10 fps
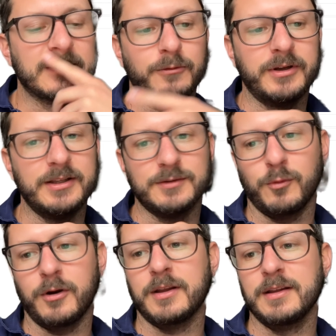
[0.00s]
The way these
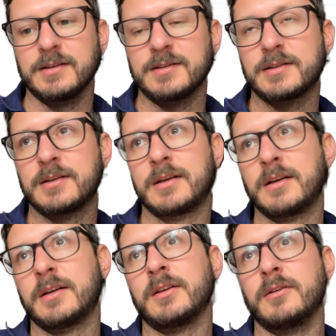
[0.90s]
work is
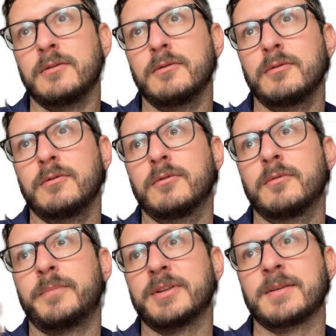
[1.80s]

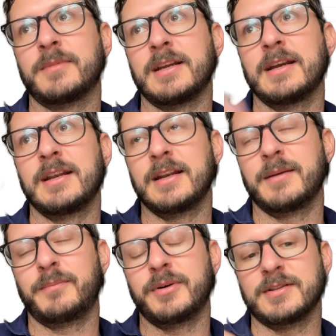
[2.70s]
you put something in and
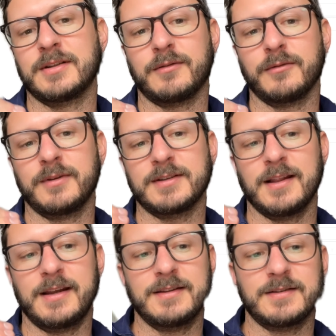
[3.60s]
it puts it through this
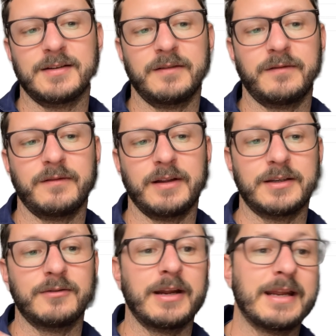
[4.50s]
lens of
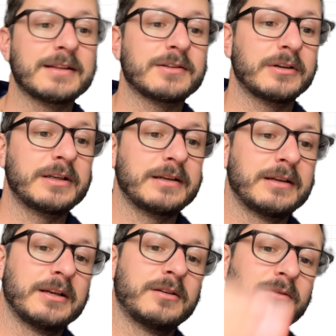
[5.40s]
like, do I answer it?
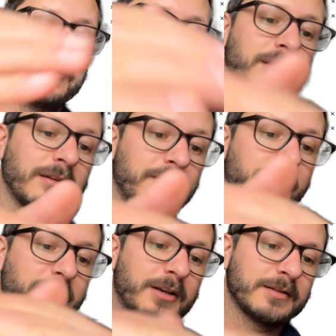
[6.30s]
Do I do anything
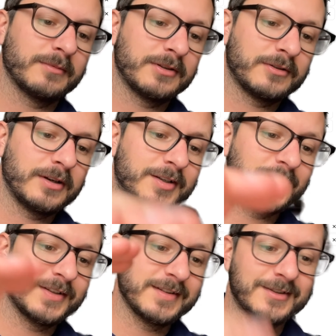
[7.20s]
from the custom
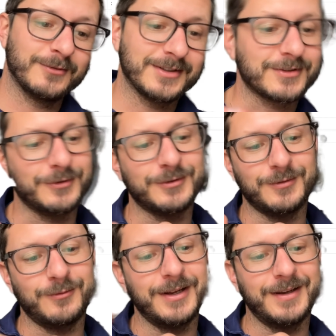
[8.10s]
instructions? Do I search
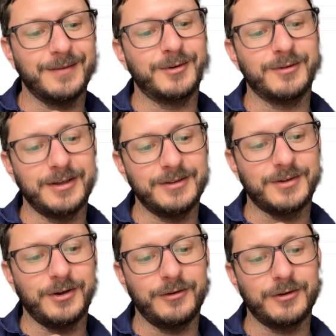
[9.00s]
the web? Do I use
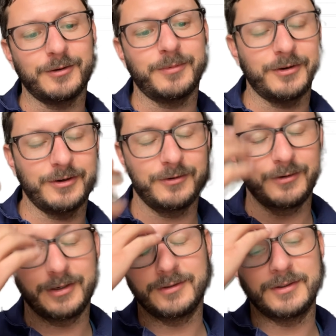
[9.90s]
code interpreter?
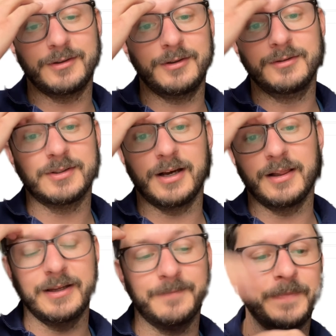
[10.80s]
Do I use
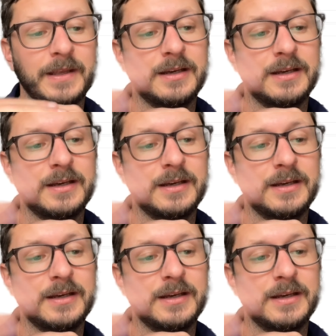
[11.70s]
Dolly?